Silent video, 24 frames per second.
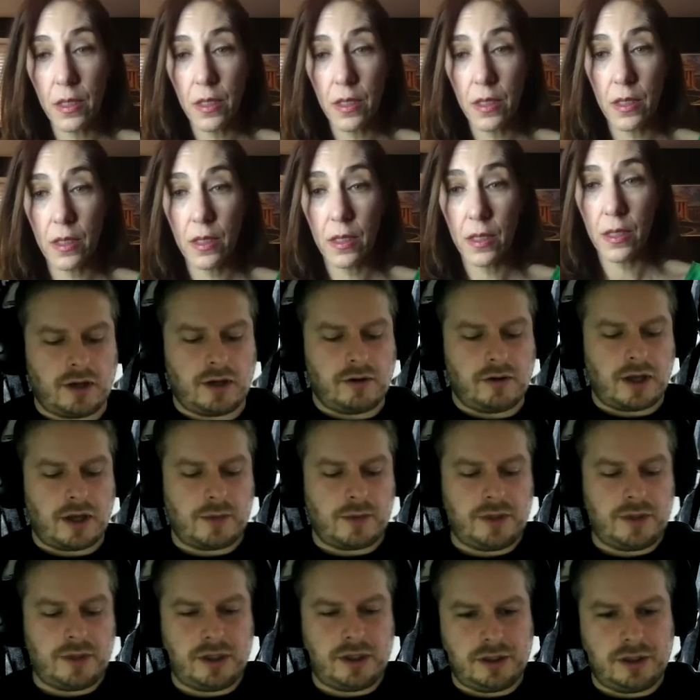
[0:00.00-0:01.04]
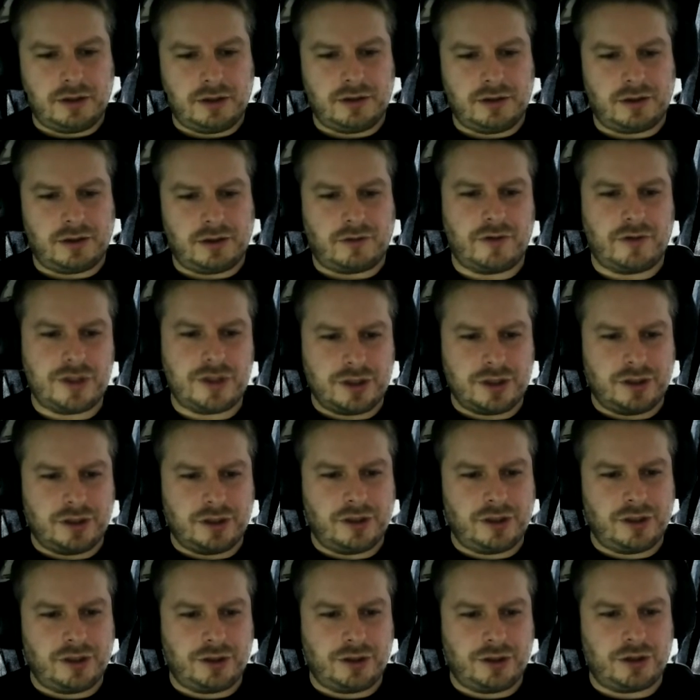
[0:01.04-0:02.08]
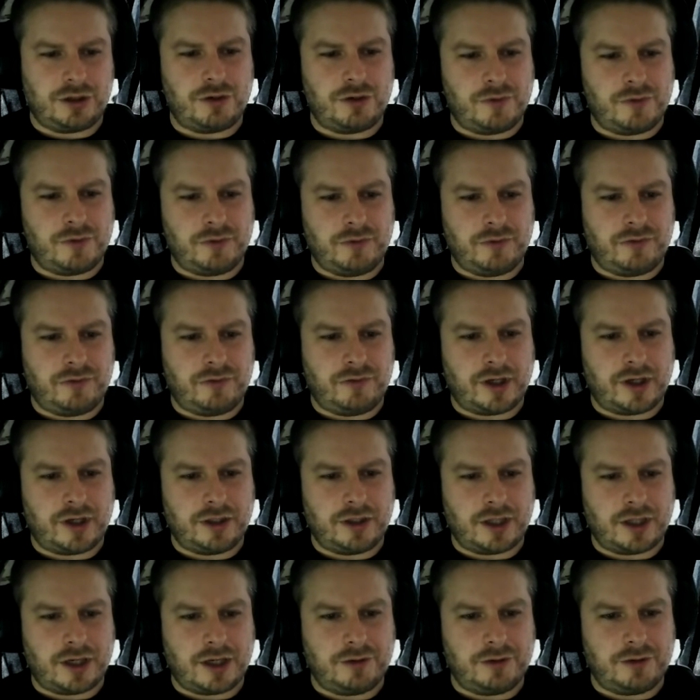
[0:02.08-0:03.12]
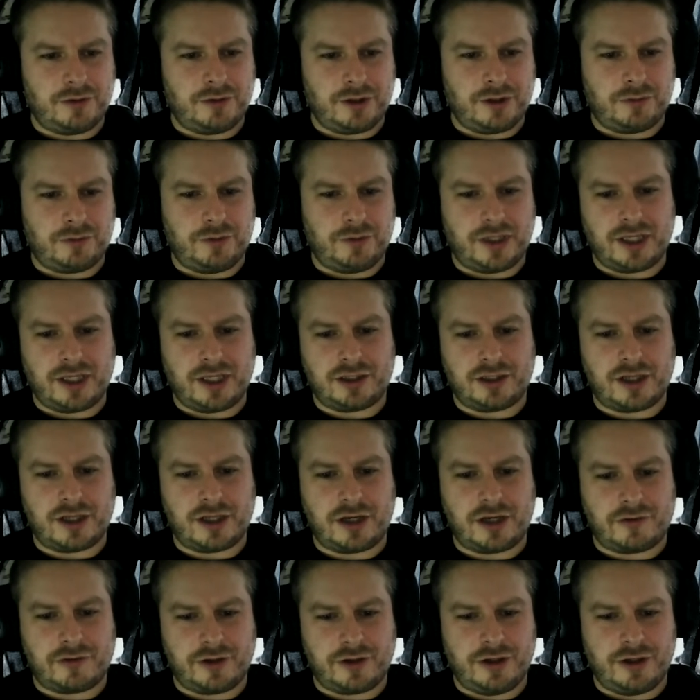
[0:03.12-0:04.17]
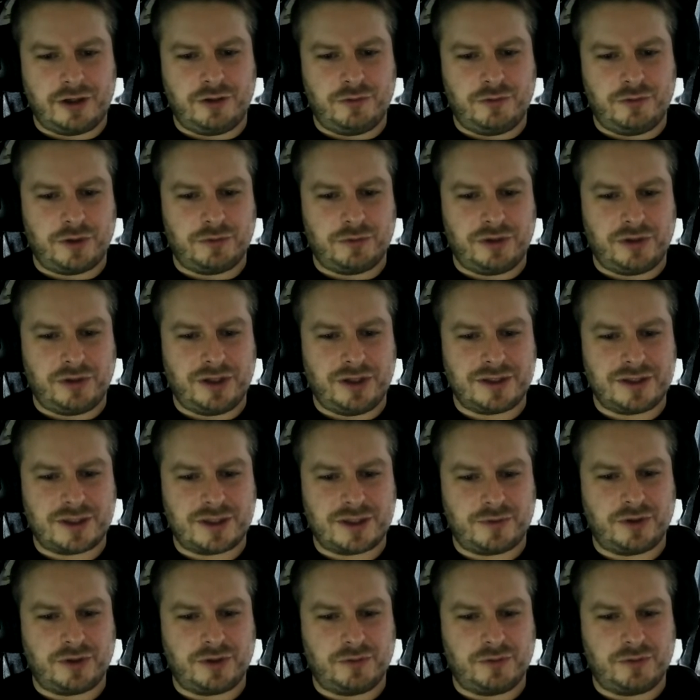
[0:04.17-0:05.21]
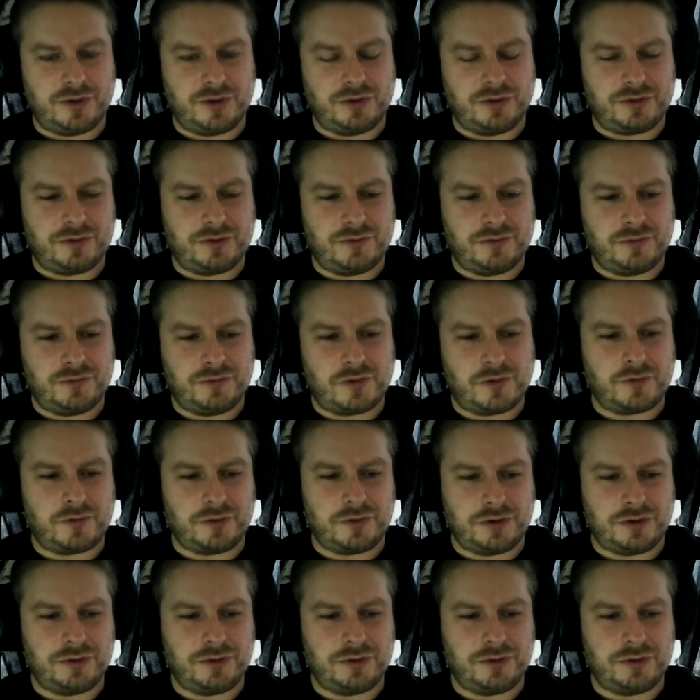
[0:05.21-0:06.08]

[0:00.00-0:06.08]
Well, I mean, originally, you know, when we find out that we can't congregate in one place, something we look forward